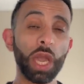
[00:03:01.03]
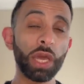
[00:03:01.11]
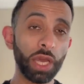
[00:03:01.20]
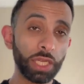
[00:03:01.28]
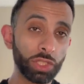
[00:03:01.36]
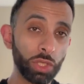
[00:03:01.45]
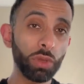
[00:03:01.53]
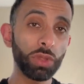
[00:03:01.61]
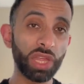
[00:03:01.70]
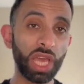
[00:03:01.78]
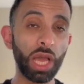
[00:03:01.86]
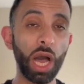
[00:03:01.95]
And I do
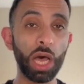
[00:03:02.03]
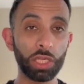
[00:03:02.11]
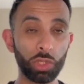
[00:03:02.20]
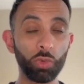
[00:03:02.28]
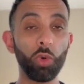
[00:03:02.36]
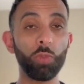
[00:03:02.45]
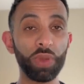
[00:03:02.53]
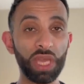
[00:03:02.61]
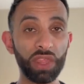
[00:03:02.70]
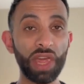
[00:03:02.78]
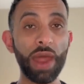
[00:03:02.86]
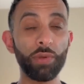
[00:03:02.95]
think Arsenal will
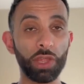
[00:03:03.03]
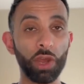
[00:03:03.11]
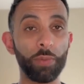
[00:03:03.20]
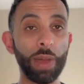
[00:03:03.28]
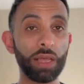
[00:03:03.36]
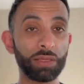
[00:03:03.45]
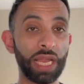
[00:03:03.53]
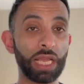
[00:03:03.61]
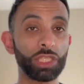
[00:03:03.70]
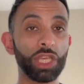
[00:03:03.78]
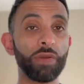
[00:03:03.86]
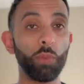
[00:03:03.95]
be there or thereabouts
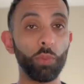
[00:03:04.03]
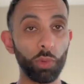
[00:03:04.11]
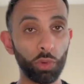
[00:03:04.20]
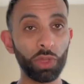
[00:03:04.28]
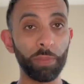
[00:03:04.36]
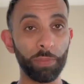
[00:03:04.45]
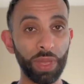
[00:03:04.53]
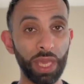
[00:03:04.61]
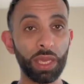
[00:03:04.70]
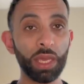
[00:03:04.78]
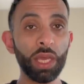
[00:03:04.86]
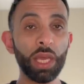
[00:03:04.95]
next and will
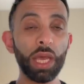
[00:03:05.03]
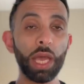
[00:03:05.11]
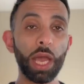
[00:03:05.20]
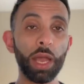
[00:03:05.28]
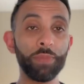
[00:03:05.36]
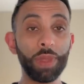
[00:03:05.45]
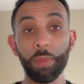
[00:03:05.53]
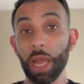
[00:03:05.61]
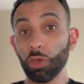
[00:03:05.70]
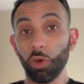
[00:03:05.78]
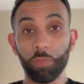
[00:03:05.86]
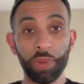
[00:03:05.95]
compete. Um, it
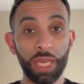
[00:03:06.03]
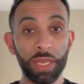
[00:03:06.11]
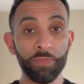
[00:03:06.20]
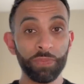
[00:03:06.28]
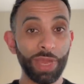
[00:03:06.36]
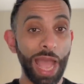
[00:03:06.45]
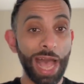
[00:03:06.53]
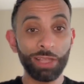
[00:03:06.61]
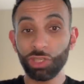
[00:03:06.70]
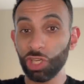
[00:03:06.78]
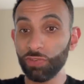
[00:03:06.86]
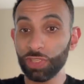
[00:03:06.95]
might not be
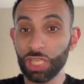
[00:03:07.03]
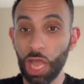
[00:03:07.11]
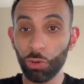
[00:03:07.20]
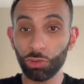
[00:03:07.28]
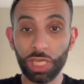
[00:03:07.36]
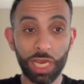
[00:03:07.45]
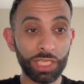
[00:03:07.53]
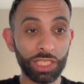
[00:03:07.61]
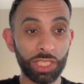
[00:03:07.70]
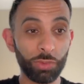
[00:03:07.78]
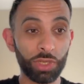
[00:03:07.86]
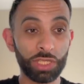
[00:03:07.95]
as good of a title challenge
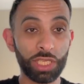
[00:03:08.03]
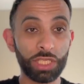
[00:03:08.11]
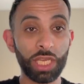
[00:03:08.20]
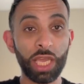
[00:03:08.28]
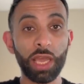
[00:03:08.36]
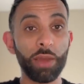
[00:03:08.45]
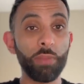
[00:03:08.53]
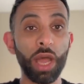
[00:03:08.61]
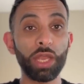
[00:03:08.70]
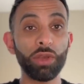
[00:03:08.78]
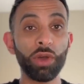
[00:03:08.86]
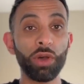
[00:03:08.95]
as it was this year. It
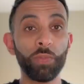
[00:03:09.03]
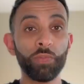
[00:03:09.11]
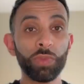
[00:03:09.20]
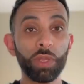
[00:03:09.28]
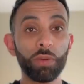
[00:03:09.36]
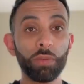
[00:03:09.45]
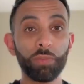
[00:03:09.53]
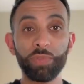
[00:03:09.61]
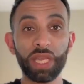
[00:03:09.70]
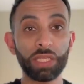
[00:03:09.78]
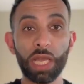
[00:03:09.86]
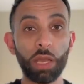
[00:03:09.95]
might not
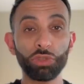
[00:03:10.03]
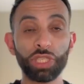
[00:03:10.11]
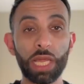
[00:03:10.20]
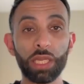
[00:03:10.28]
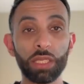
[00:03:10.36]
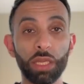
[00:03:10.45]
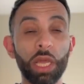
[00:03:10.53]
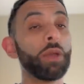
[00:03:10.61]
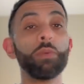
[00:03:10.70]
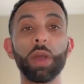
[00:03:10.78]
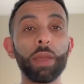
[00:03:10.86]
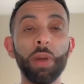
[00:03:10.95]
be a title challenge.
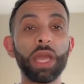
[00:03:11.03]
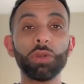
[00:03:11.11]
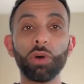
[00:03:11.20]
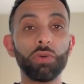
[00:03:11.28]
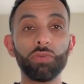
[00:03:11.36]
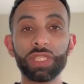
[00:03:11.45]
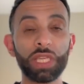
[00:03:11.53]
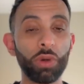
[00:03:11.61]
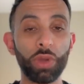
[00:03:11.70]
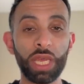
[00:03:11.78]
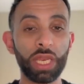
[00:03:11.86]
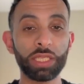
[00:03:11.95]
Uh, it might not
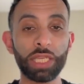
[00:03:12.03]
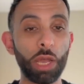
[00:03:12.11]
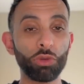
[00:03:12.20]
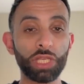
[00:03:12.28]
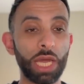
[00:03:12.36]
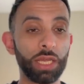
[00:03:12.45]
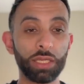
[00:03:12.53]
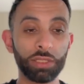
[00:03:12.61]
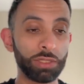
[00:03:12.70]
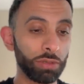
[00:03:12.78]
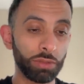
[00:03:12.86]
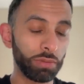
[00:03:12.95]
result in a title
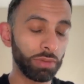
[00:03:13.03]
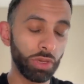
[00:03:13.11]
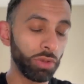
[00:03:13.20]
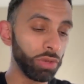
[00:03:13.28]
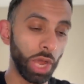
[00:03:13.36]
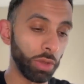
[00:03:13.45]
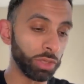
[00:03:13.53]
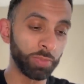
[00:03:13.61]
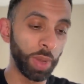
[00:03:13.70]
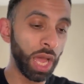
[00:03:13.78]
challenge. Who knows?